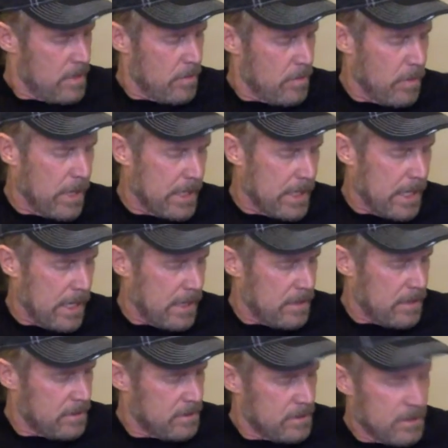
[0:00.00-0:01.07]
But
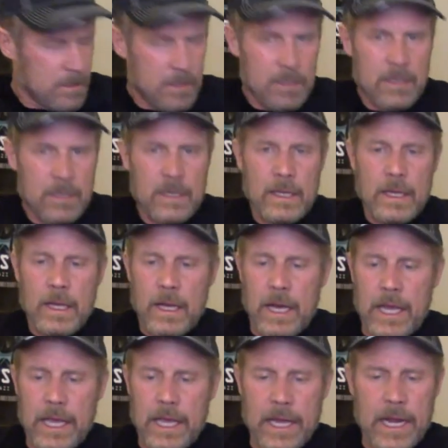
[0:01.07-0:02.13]

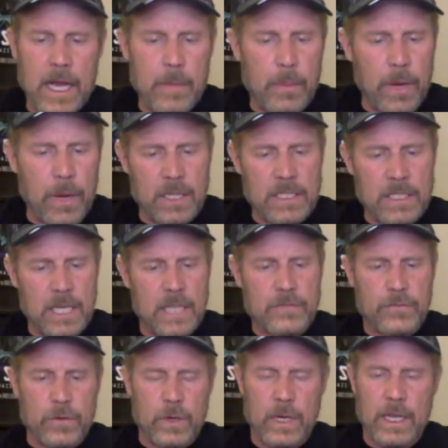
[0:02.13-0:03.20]
again, I apologize
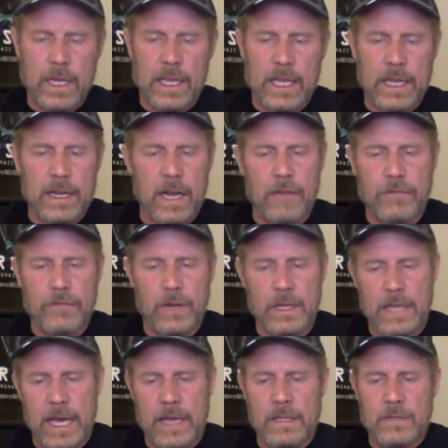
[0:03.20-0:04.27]
for getting off on that,